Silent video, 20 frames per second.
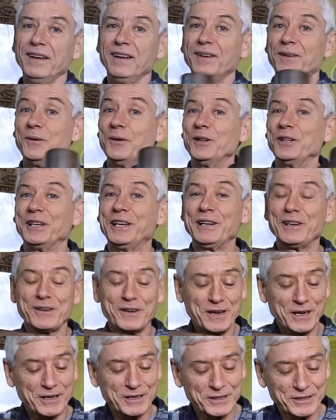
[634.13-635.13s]
Well, here
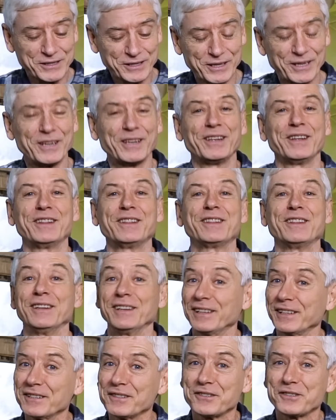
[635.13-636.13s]
it is, the
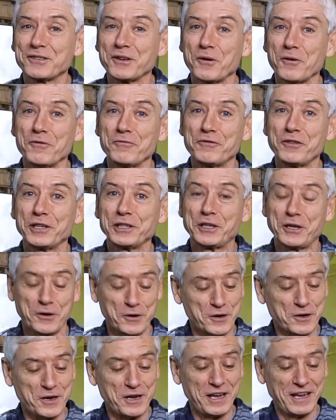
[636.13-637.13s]
little stove that
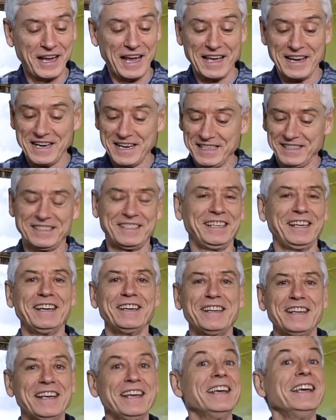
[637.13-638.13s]
could, and it
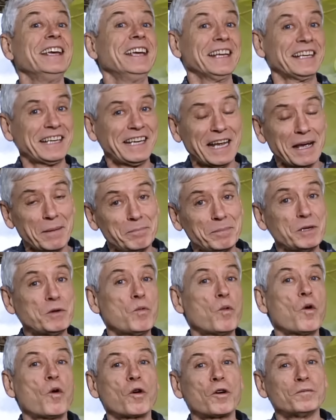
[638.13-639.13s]
did. It kept me
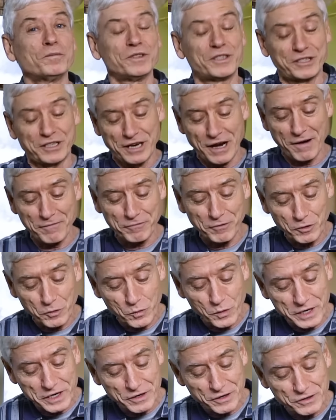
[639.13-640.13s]
warm several
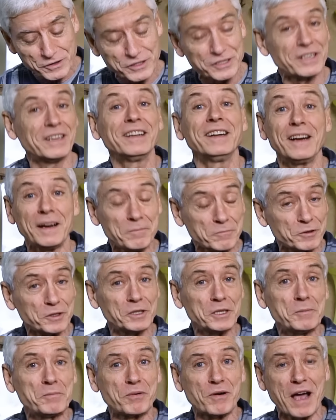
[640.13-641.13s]
winters. I'm
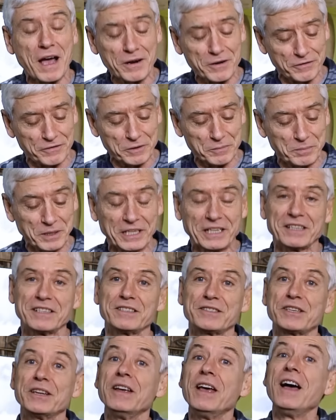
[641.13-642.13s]
really proud of it
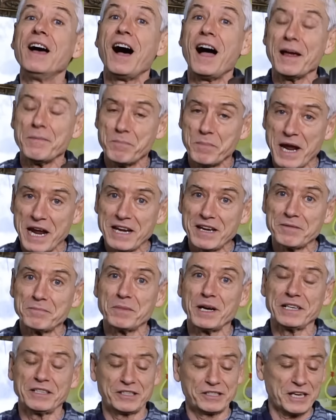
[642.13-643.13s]
because I made it
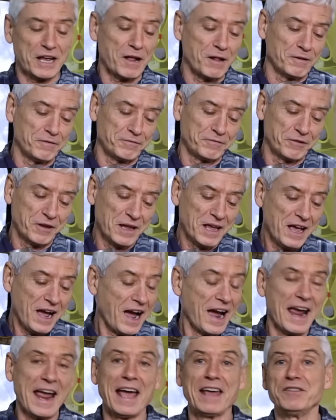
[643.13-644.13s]
myself.
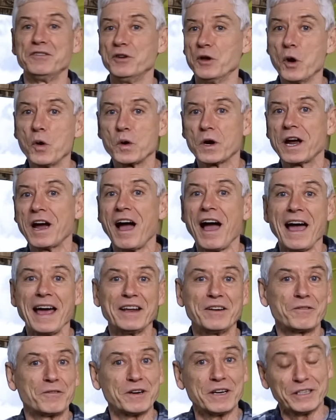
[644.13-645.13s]
I had no
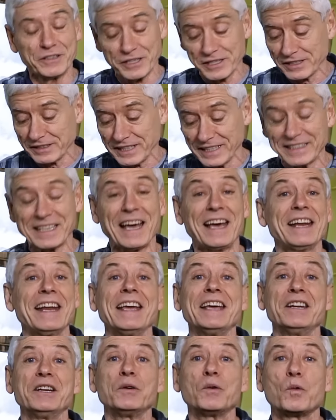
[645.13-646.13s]
guide or anything like that,
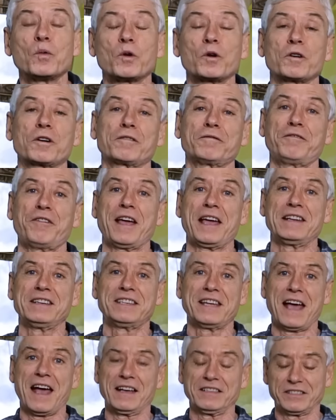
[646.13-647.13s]
and it worked
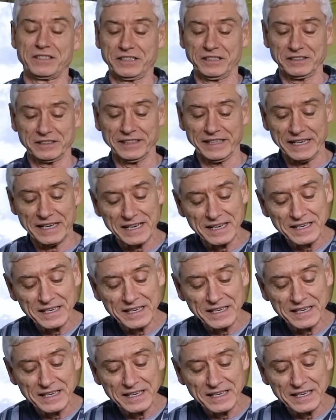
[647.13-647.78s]
fantastically.